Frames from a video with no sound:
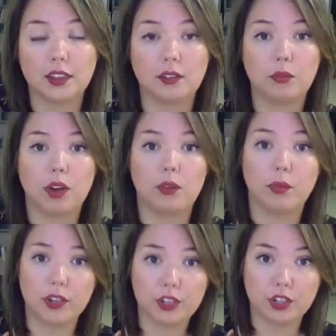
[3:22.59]
I
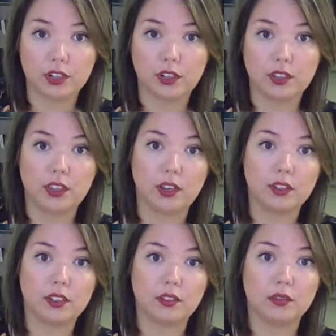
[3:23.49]
wish
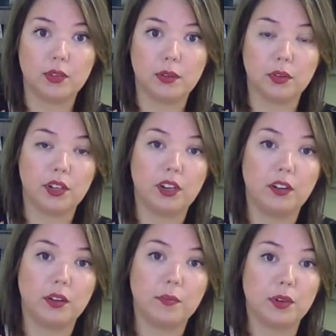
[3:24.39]
that we were
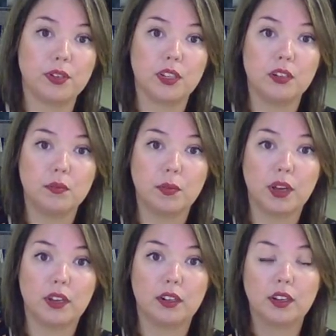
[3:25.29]
here in person,
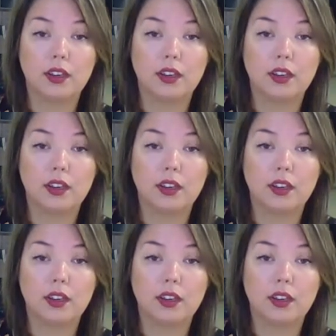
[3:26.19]
but